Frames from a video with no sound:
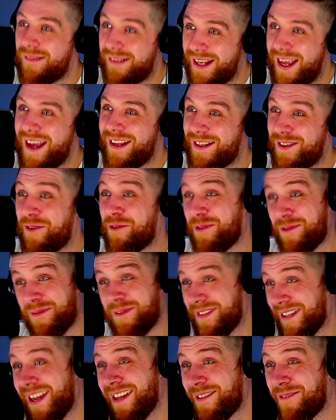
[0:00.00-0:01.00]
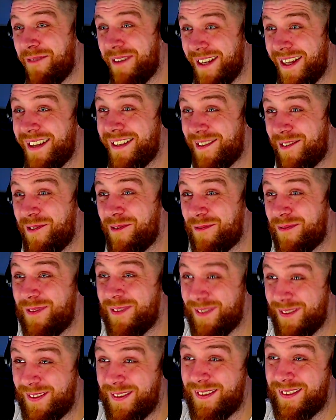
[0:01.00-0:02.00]
Yeah, so 20 years
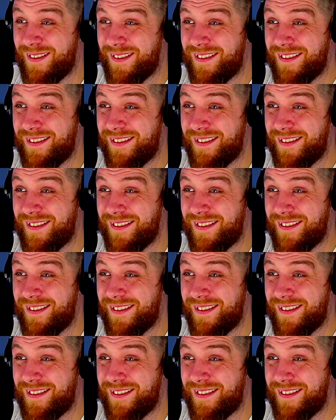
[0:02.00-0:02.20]
ago.